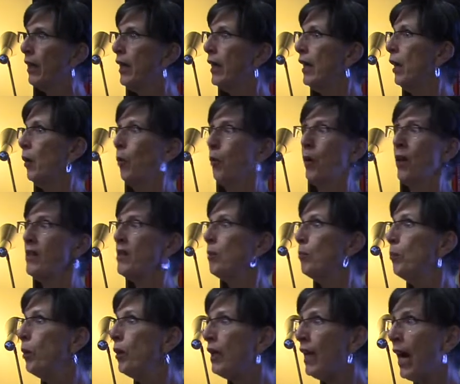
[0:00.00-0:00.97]
It
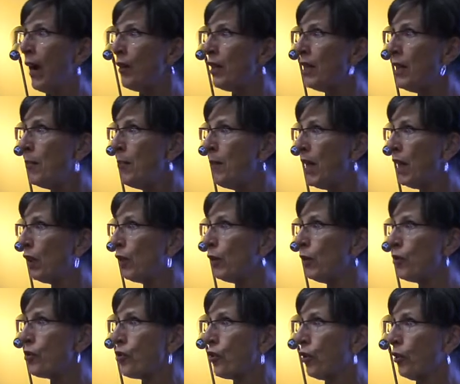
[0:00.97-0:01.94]
wasn't put out in a
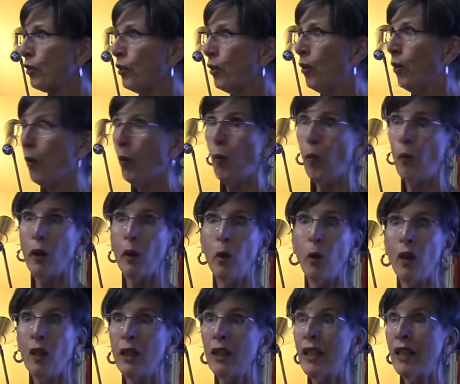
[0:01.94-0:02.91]
medical journal. We
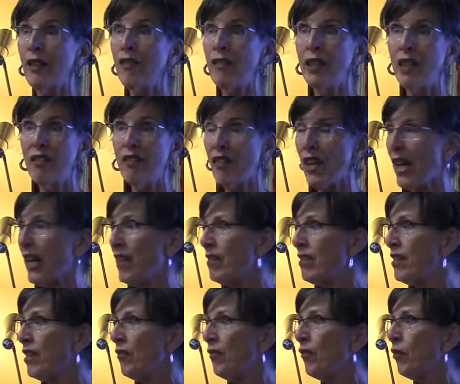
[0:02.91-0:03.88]
weren't given
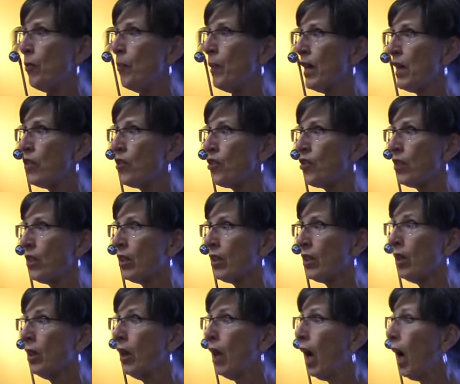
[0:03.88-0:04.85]
advanced information.
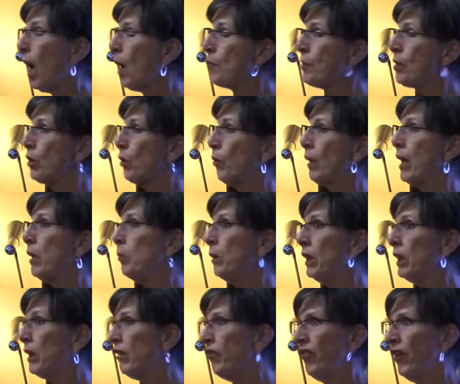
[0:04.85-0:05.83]
I'm
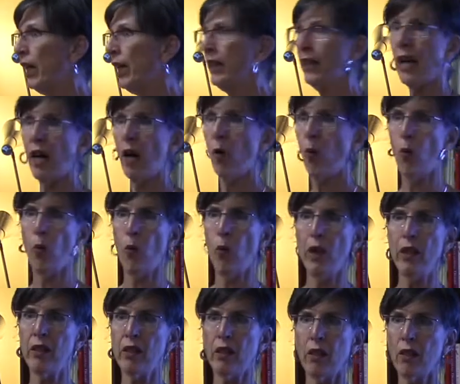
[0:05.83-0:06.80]
scrambling to find out
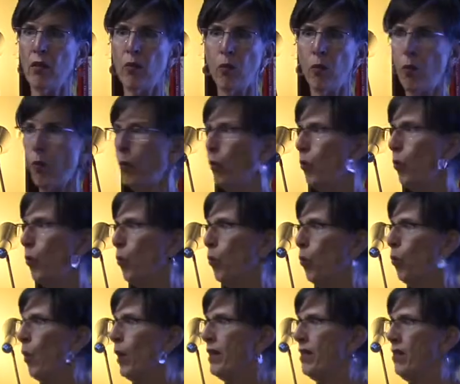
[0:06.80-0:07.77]
what
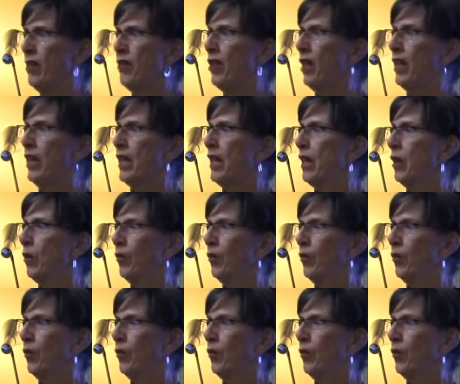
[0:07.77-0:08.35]
study,